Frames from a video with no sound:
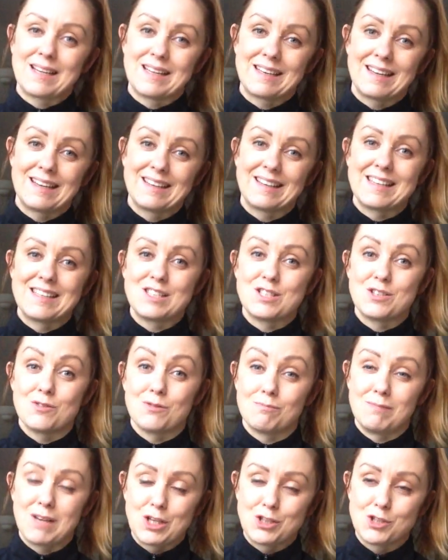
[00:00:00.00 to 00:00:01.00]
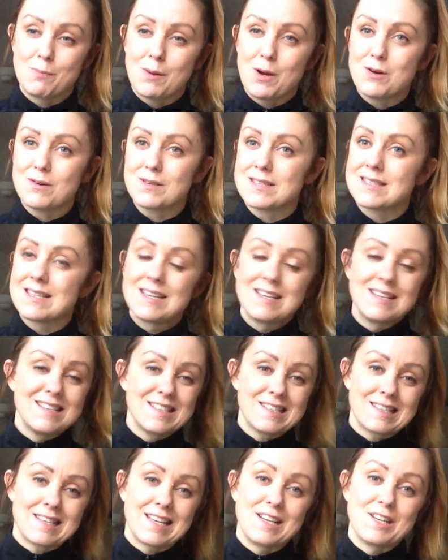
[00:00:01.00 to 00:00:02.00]
like it's your lunchbox,
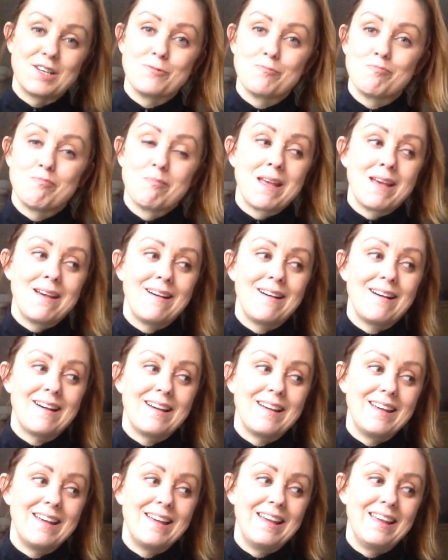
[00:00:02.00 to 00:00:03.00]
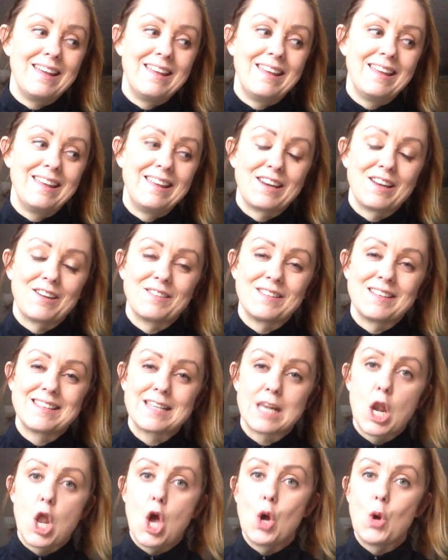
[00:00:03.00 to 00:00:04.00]
so you know,
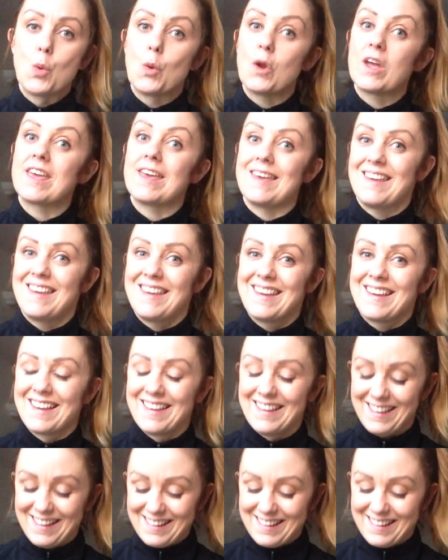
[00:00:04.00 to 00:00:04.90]
it's low key.